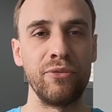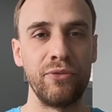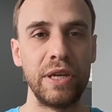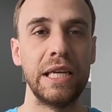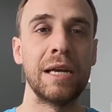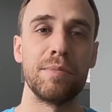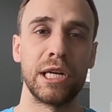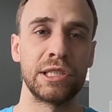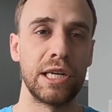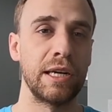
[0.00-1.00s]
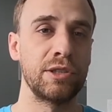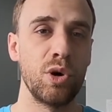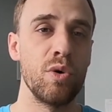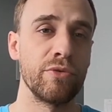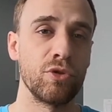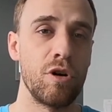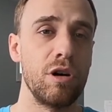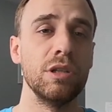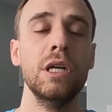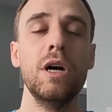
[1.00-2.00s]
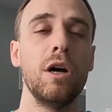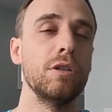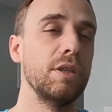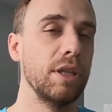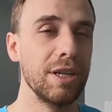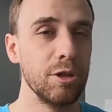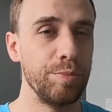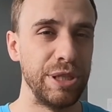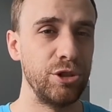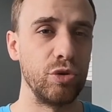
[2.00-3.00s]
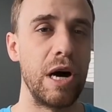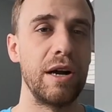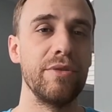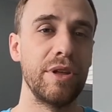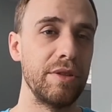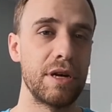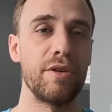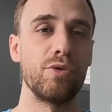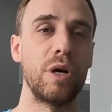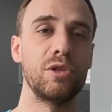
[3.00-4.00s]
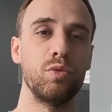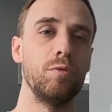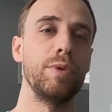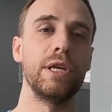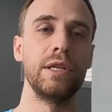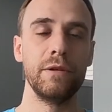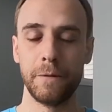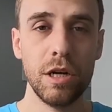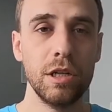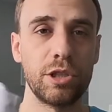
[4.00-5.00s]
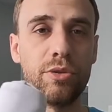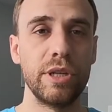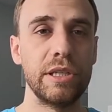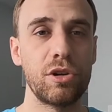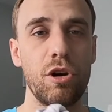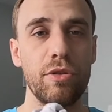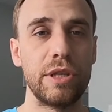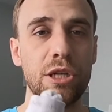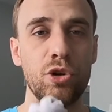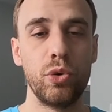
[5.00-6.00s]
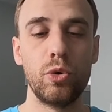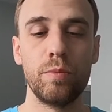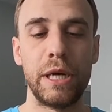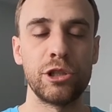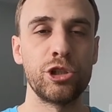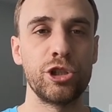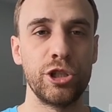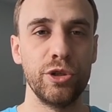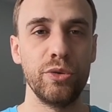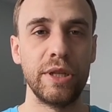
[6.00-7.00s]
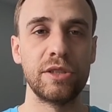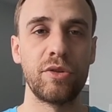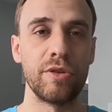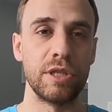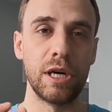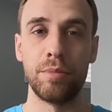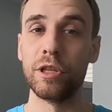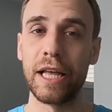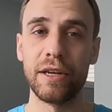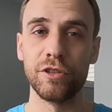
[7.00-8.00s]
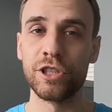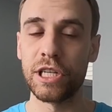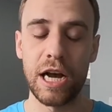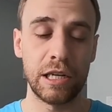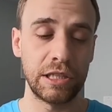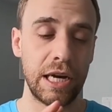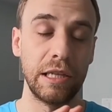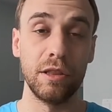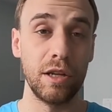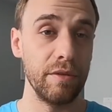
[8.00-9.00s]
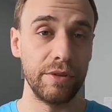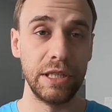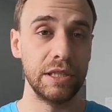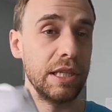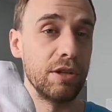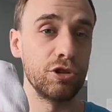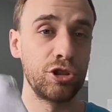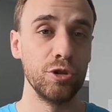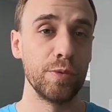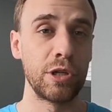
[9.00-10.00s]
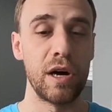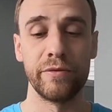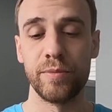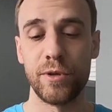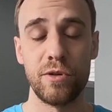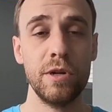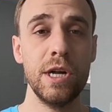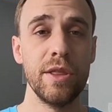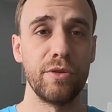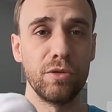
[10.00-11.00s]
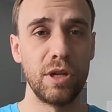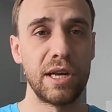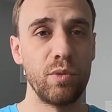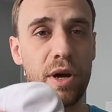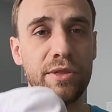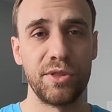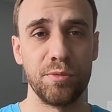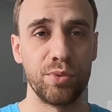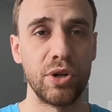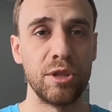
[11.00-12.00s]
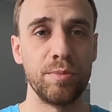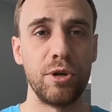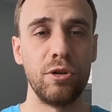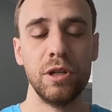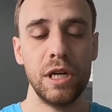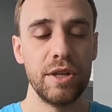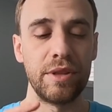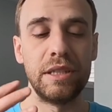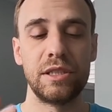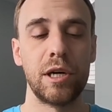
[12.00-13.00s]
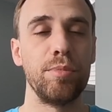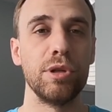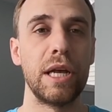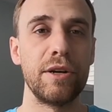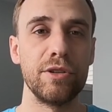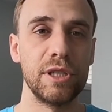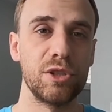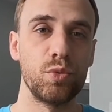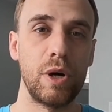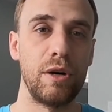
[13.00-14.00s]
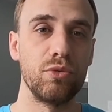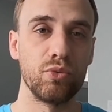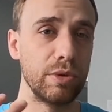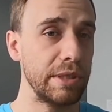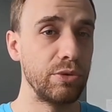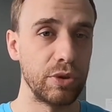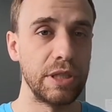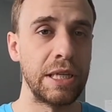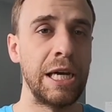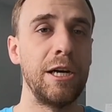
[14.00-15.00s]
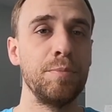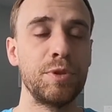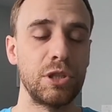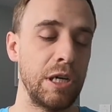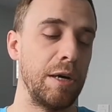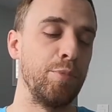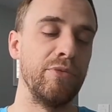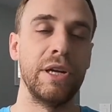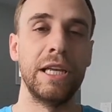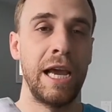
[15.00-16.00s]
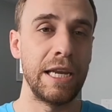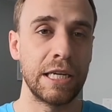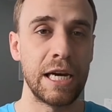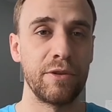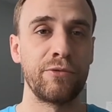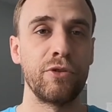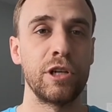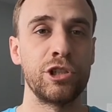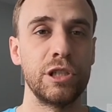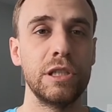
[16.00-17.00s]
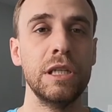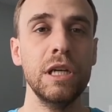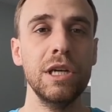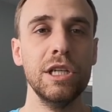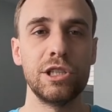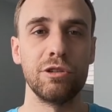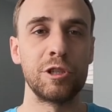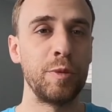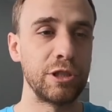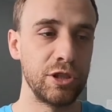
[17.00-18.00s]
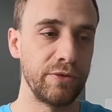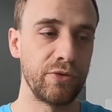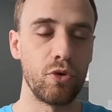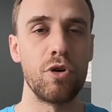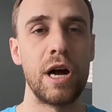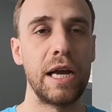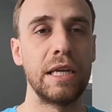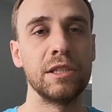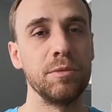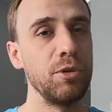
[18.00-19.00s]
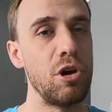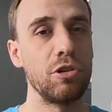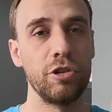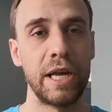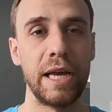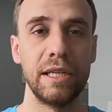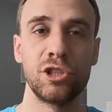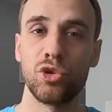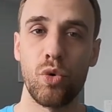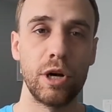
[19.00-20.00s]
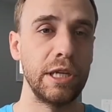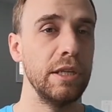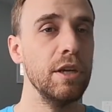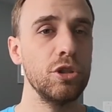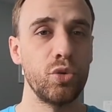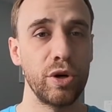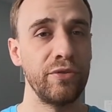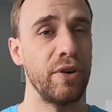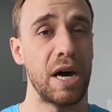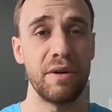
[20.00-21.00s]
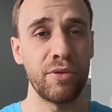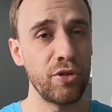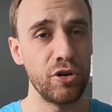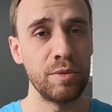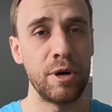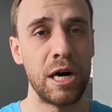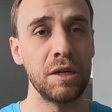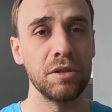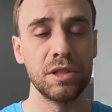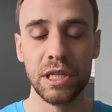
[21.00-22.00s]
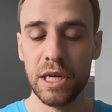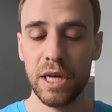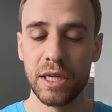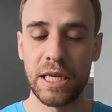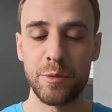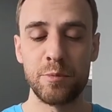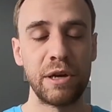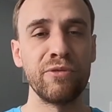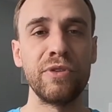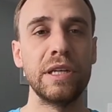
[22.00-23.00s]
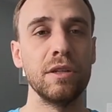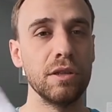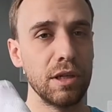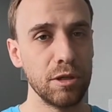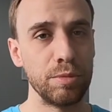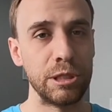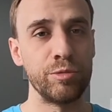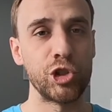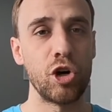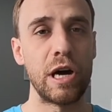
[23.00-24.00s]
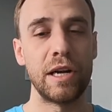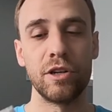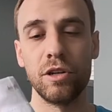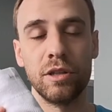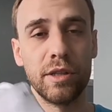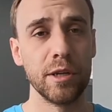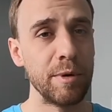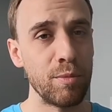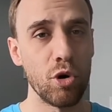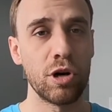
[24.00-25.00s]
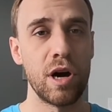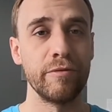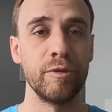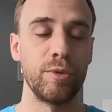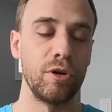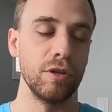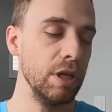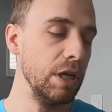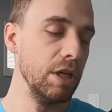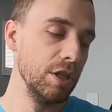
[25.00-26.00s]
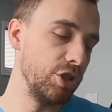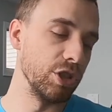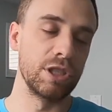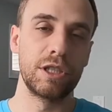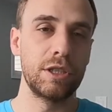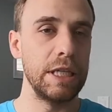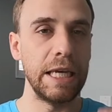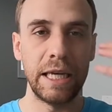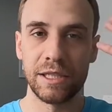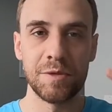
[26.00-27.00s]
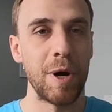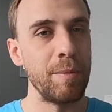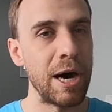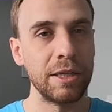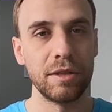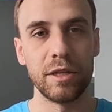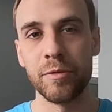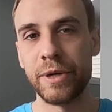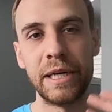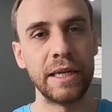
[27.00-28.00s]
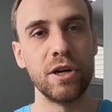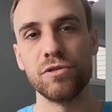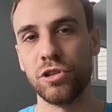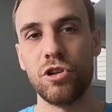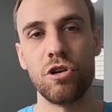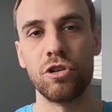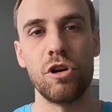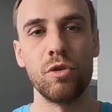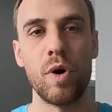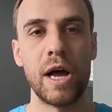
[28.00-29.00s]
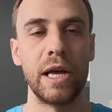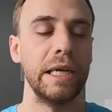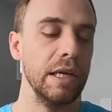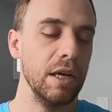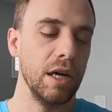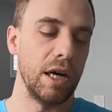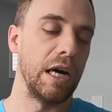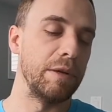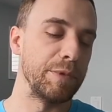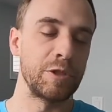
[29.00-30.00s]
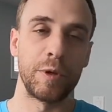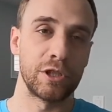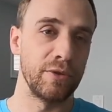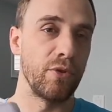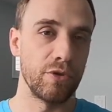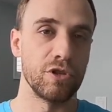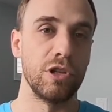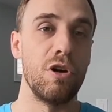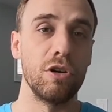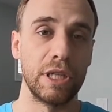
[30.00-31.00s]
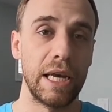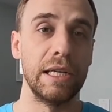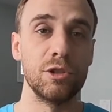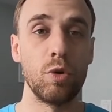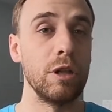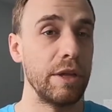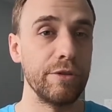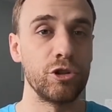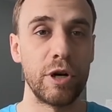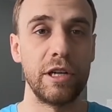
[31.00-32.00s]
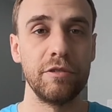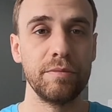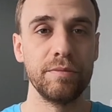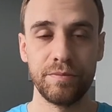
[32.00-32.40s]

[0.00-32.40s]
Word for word: feet and my socks overall a little bit drier than they otherwise would be. So these are the Cool Mesh 2. These are the double layered socks. I love these. They are super comfortable. They're lightweight. They're breathable. That double layered as well really, really helps uh, prevent any kind of friction. So especially for hiking some longer days, 20, 25, 30 miles, keeping my feet a little bit drier, a little bit more comfortable, just eases my mind a little bit. It goes a long, long way, um, especially for those long days while on the trail.